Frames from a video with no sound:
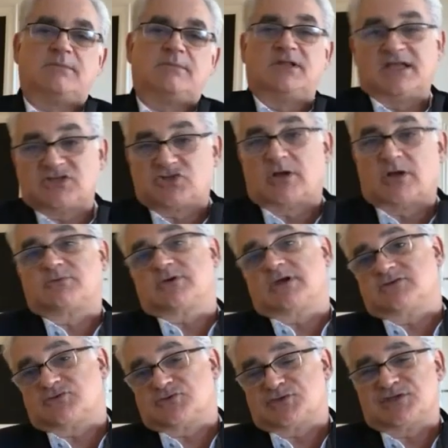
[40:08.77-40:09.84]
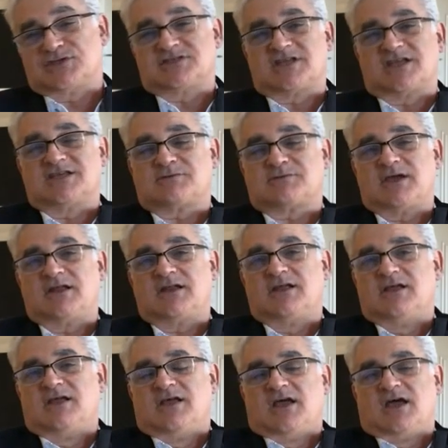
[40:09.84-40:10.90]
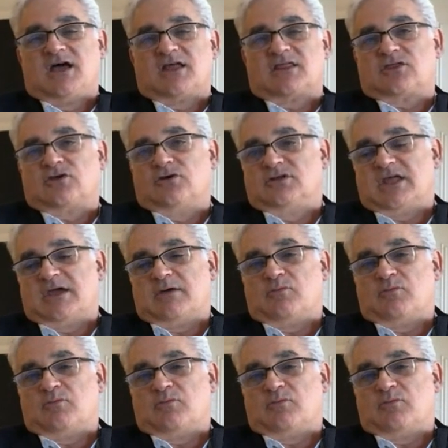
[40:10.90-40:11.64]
maybe less job transfer these days, right? A third